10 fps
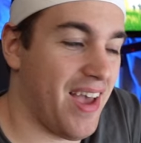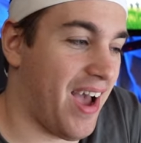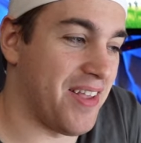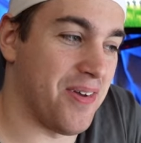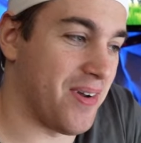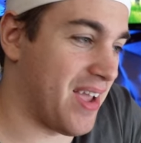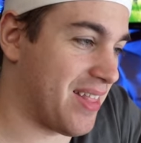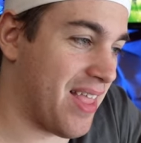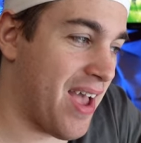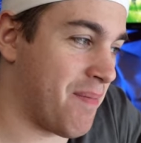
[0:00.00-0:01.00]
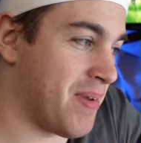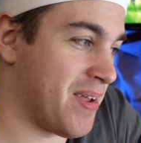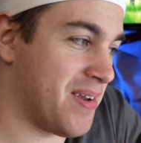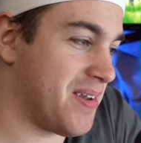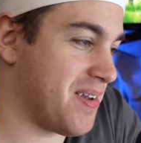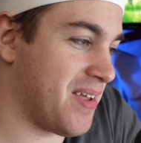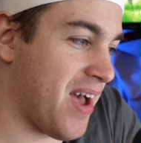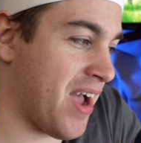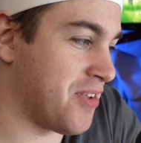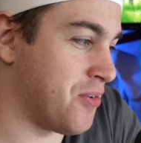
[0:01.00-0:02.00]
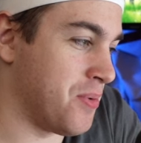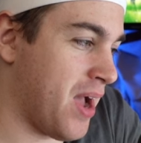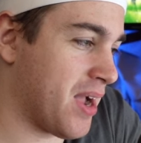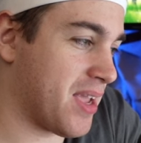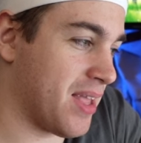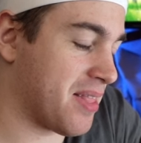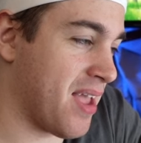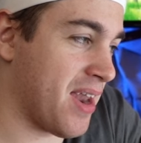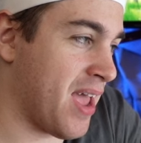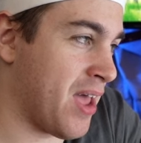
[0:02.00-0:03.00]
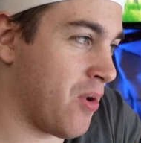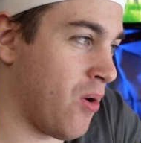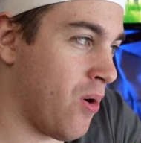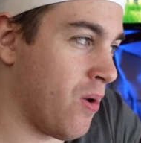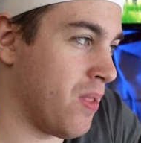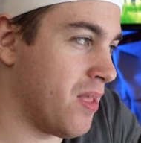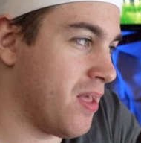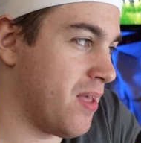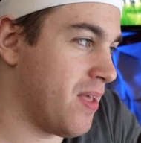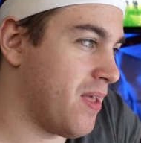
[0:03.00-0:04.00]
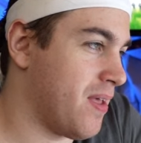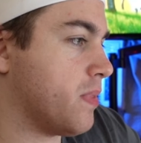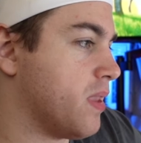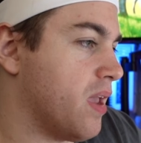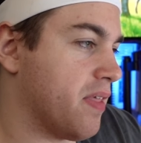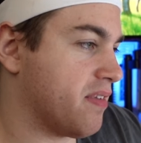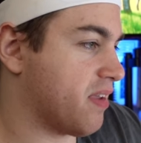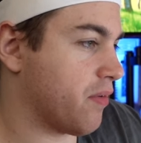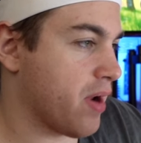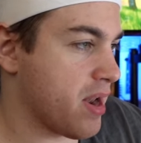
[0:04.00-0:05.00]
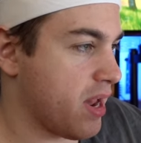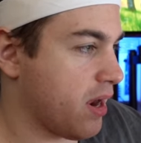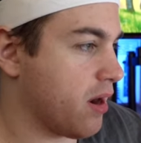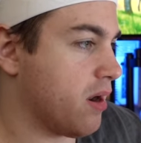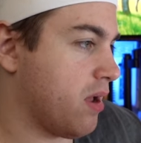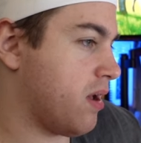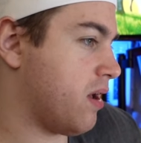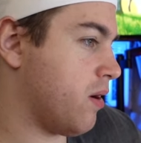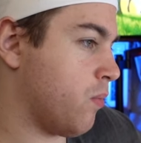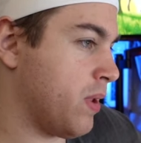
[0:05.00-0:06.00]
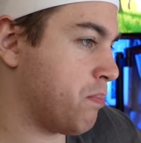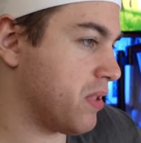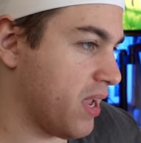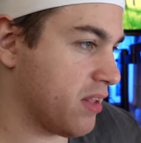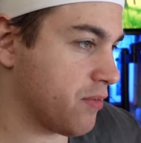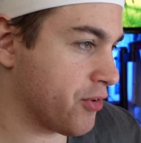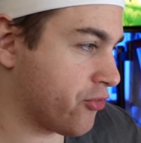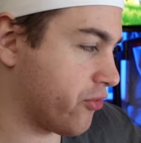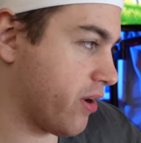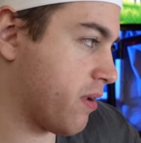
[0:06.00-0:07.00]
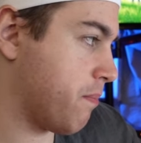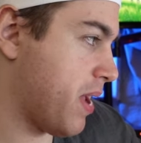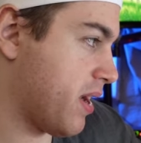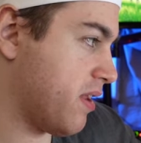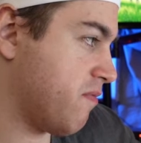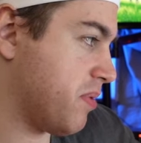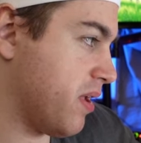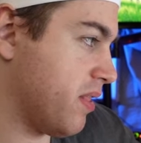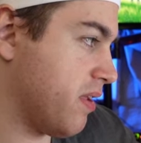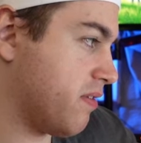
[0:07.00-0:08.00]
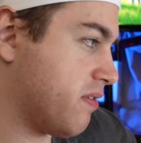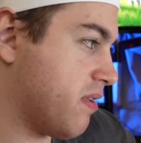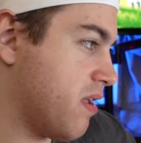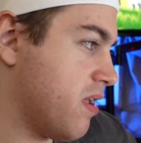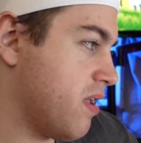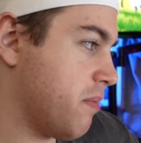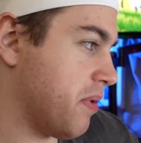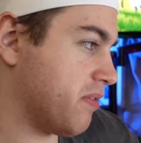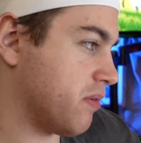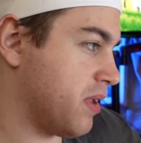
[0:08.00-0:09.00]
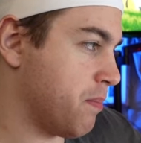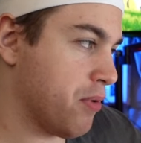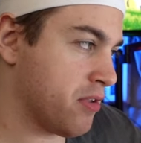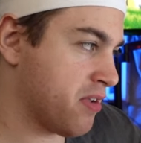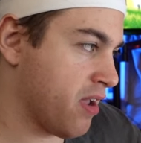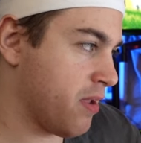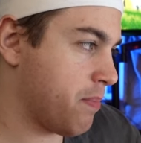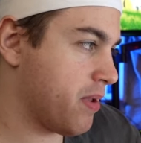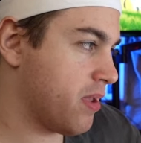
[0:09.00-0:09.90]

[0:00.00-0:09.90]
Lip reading: I don't get that, man. I do not get that at all. Yeah, they say right here, we plan to restrict competitive playlists based on input type,